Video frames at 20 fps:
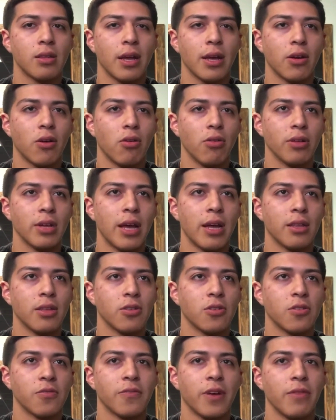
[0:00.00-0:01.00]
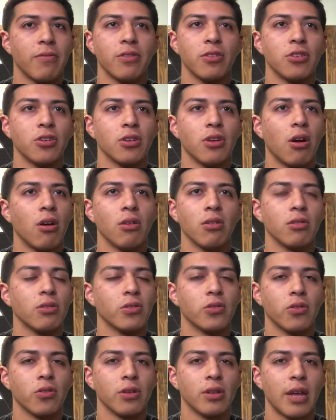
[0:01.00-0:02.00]
Like oh yeah, this is five hundred
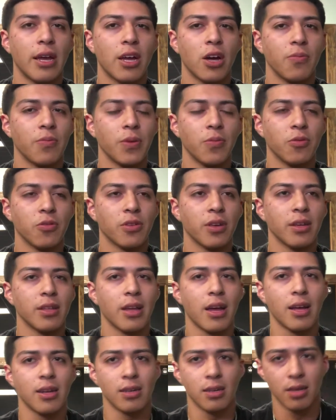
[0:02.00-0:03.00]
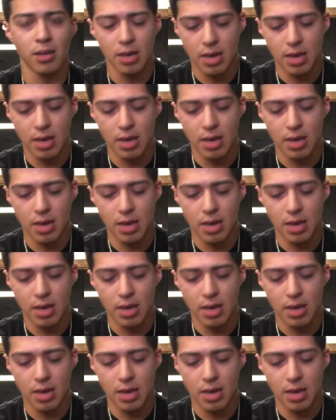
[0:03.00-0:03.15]
dollars or like how people say that.